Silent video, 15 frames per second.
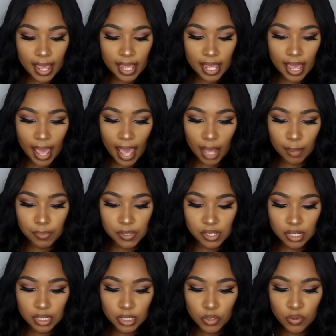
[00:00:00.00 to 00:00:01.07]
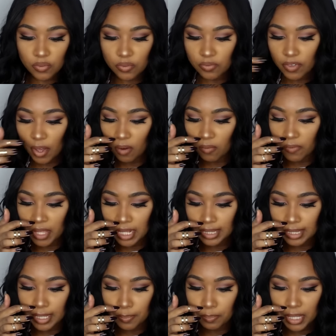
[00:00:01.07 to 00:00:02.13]
a Absolute Velvet
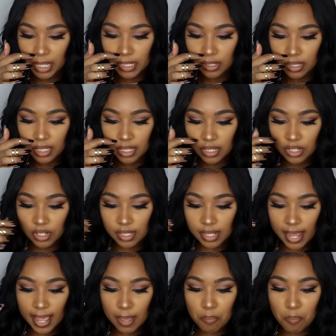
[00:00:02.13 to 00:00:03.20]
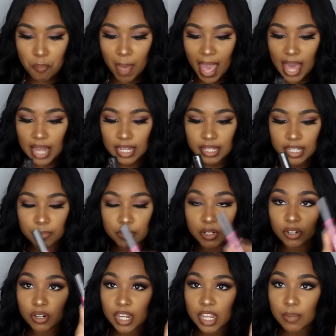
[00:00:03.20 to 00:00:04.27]
Lippy. So this is just a matte lip
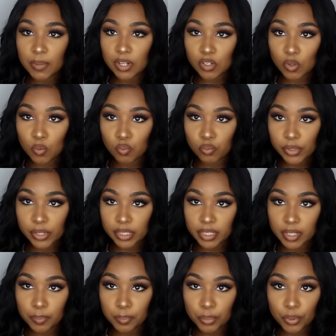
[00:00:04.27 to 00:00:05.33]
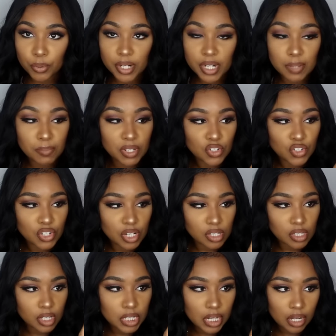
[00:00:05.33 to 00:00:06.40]
cream, and it's a really pretty
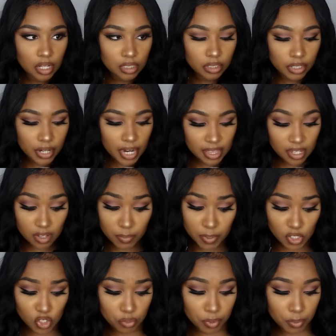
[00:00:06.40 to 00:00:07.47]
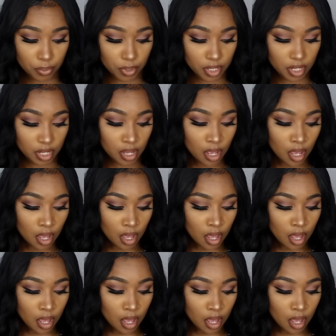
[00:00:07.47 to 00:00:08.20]
magenta color. I think it'll be super pretty